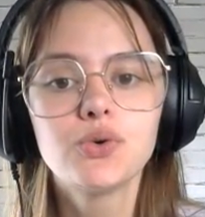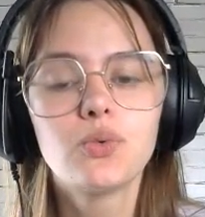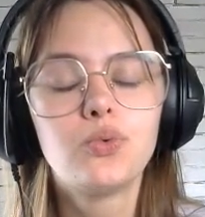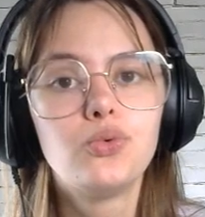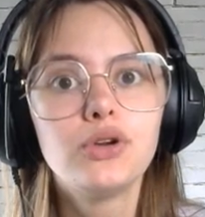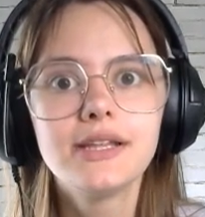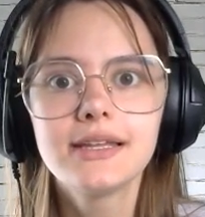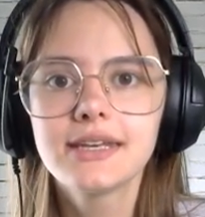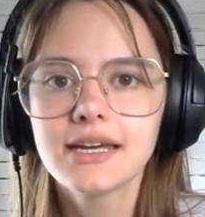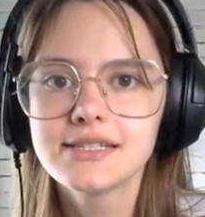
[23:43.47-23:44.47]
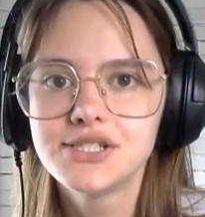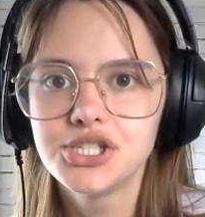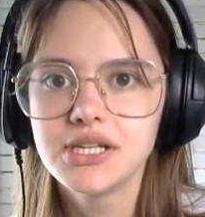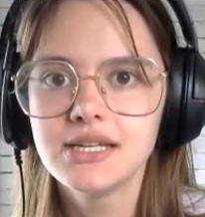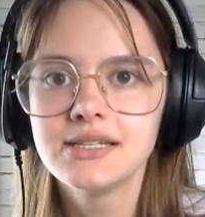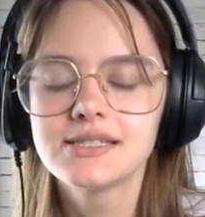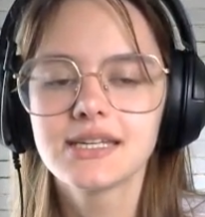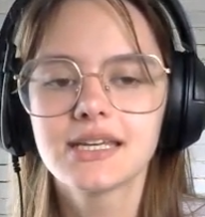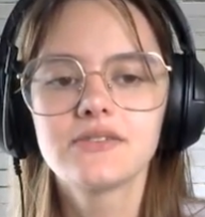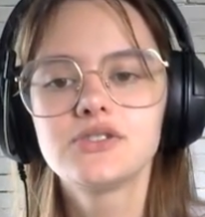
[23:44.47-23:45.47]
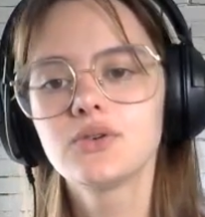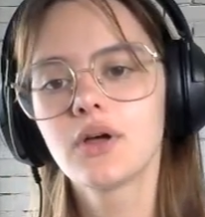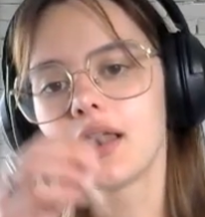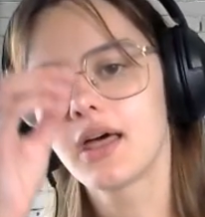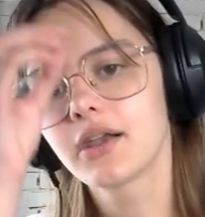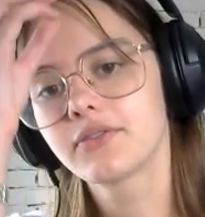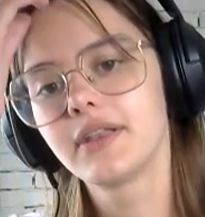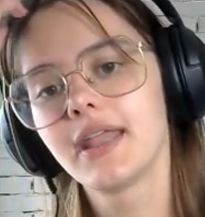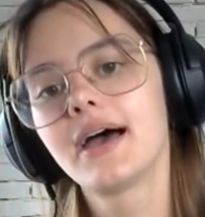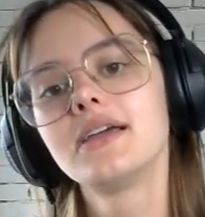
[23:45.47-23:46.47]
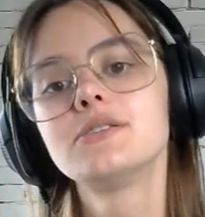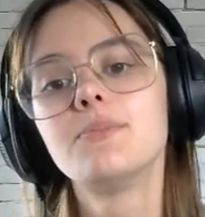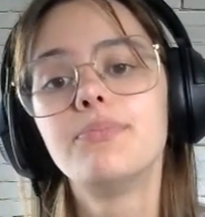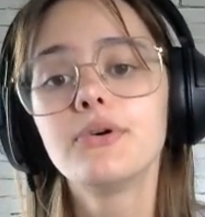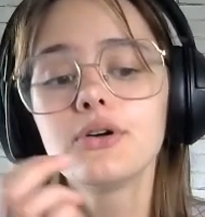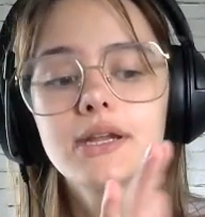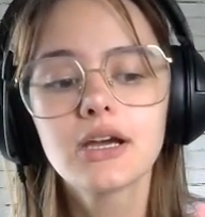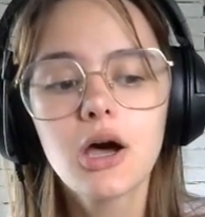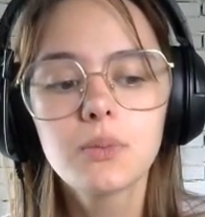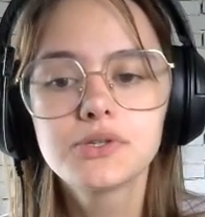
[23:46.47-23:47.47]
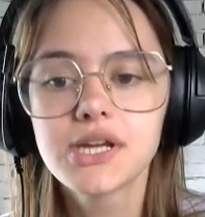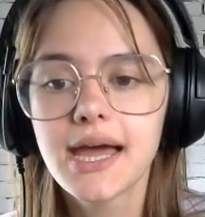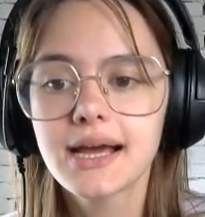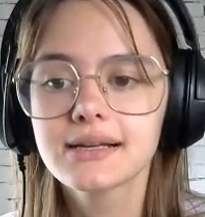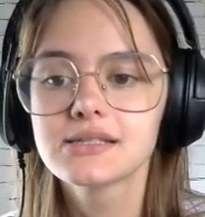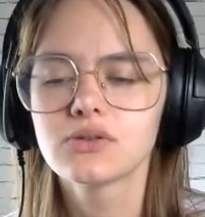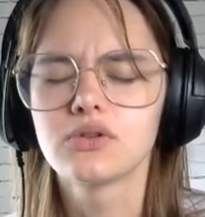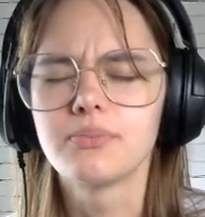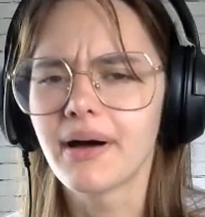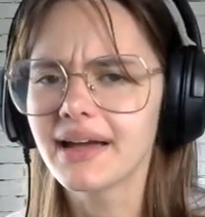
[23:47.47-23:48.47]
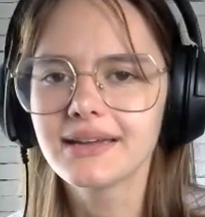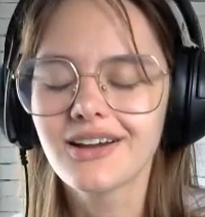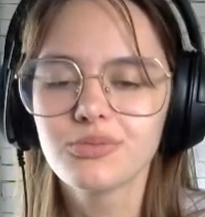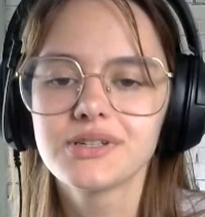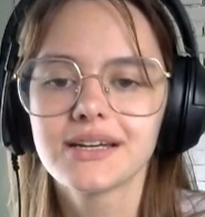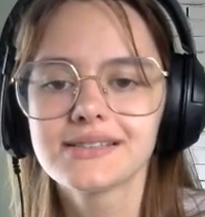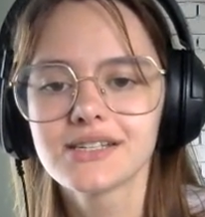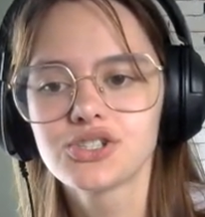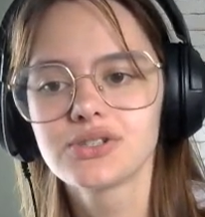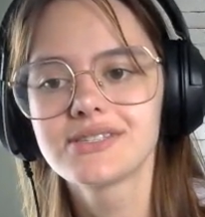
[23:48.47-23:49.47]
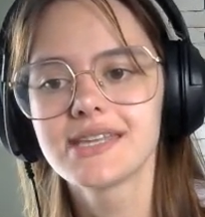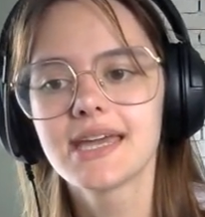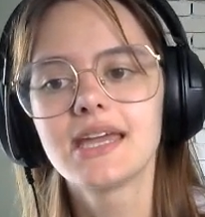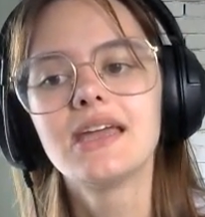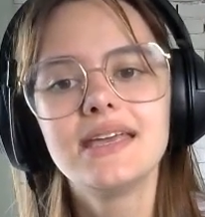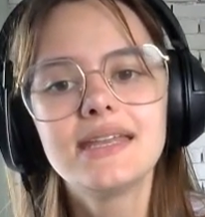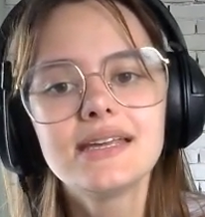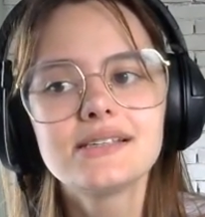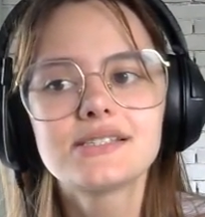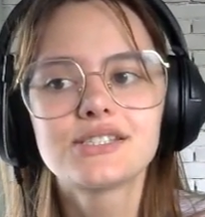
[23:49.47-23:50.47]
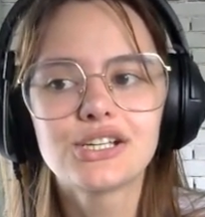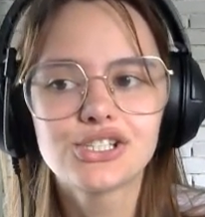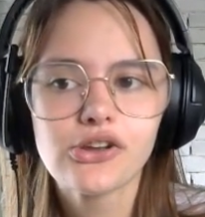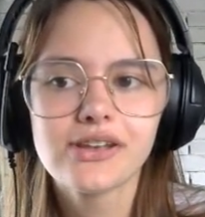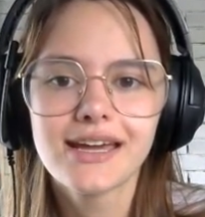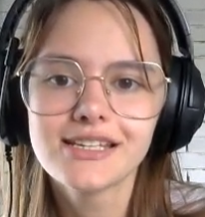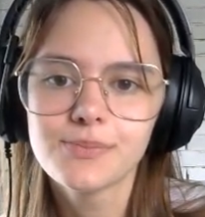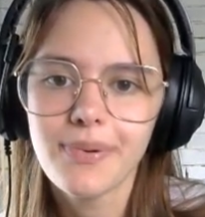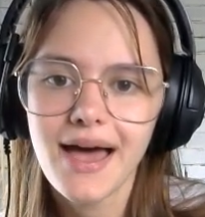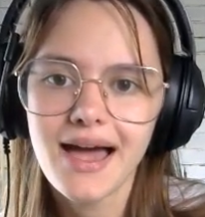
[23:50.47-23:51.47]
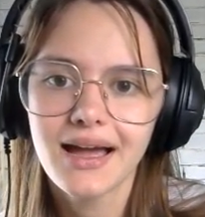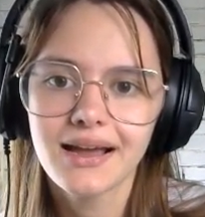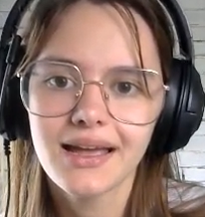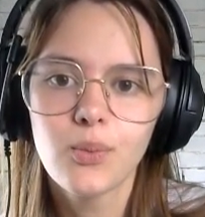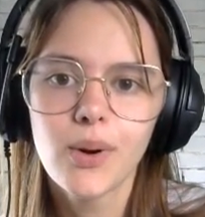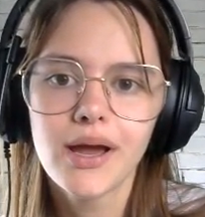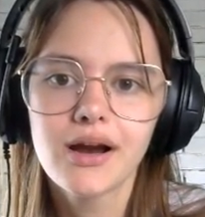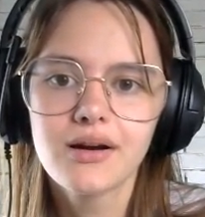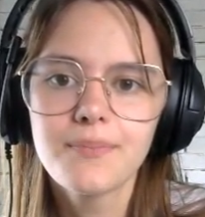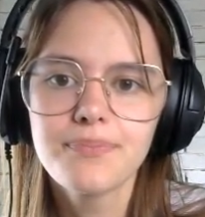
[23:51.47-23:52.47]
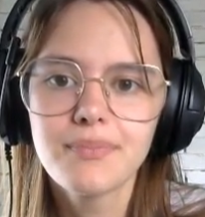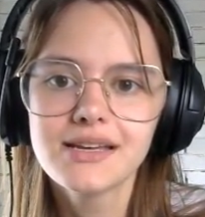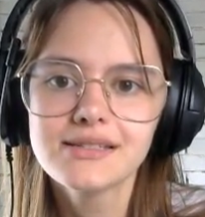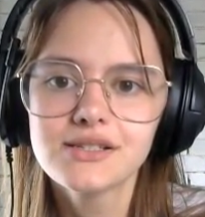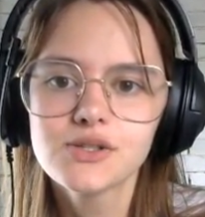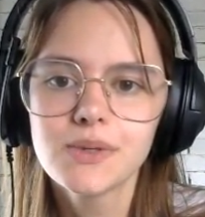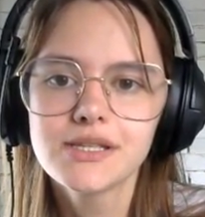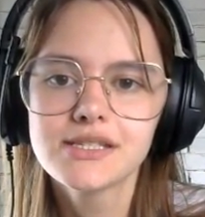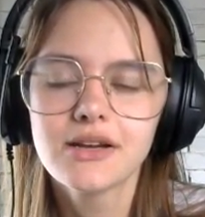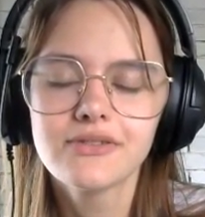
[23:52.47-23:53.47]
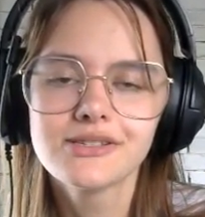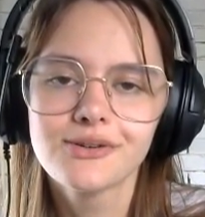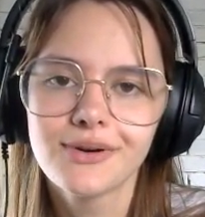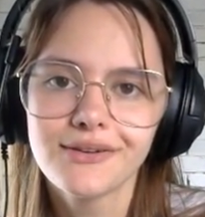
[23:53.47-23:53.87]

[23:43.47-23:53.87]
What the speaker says: really nice jeans. It gives you a lot of nice building objects or buying objects, I should say. It is such a nice pack where Master Suite stuff is great